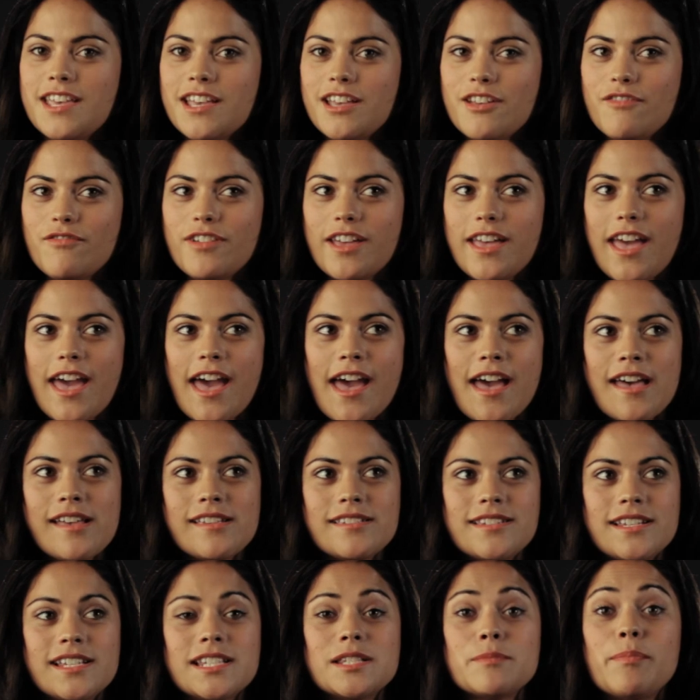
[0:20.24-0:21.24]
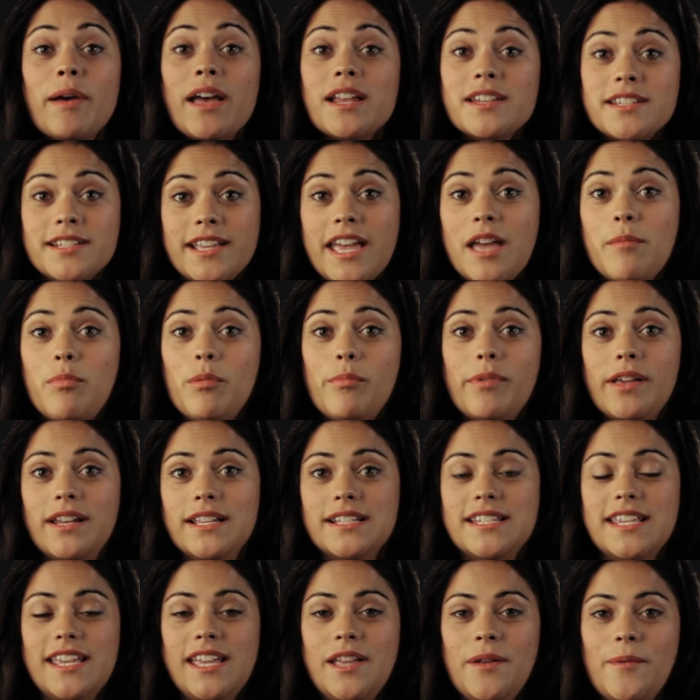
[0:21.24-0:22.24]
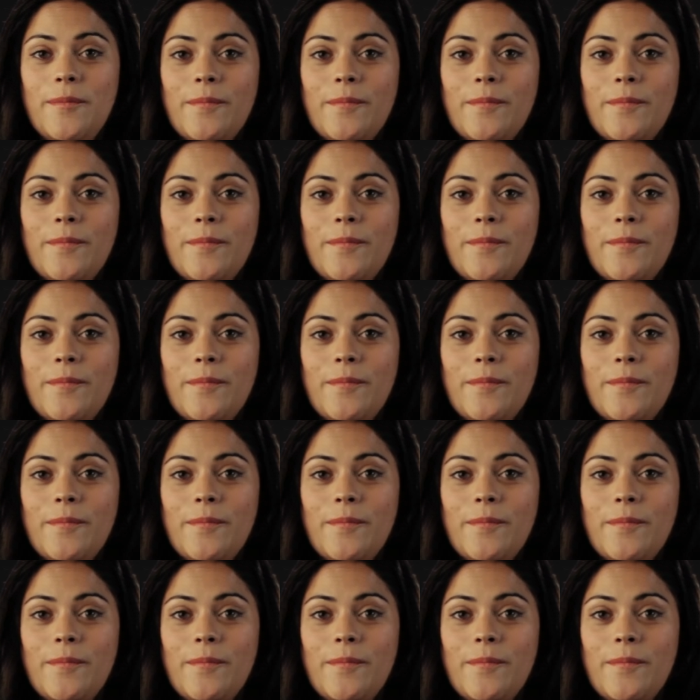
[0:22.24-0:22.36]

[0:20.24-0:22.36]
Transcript: Think of it as expanded capability.